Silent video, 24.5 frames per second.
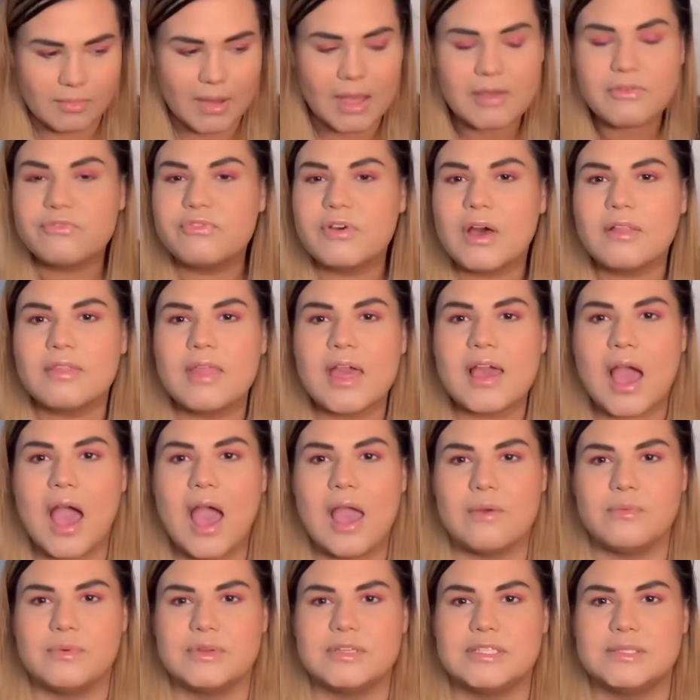I felt like
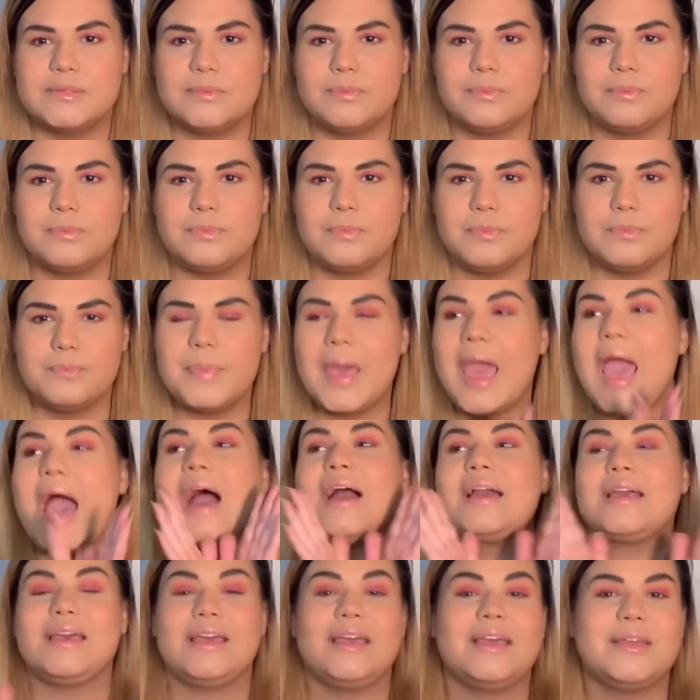I was
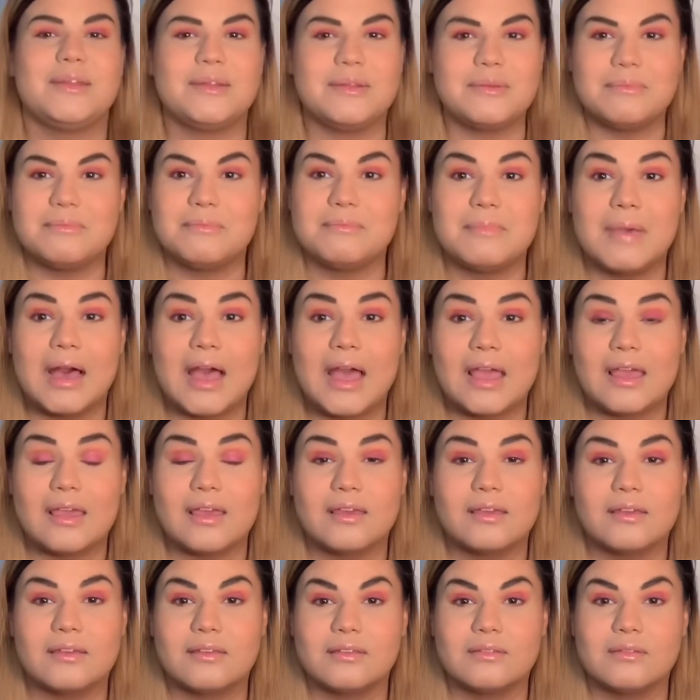back in
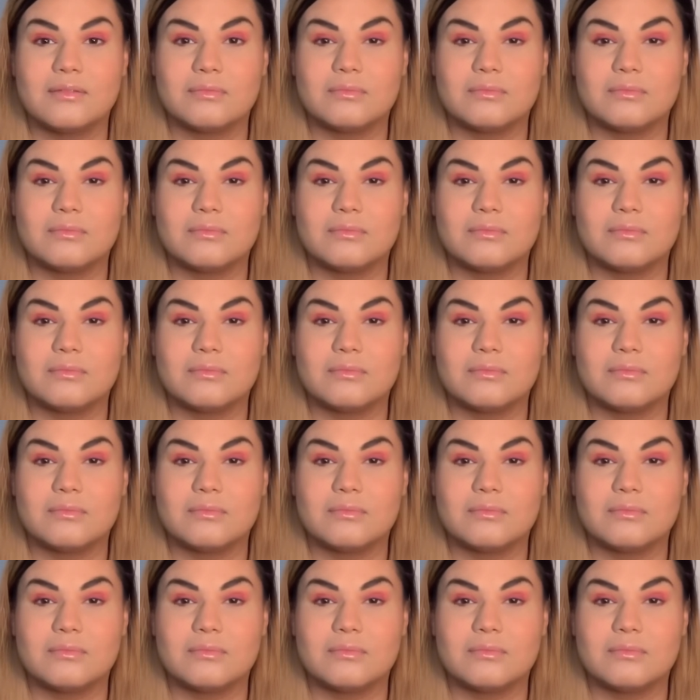my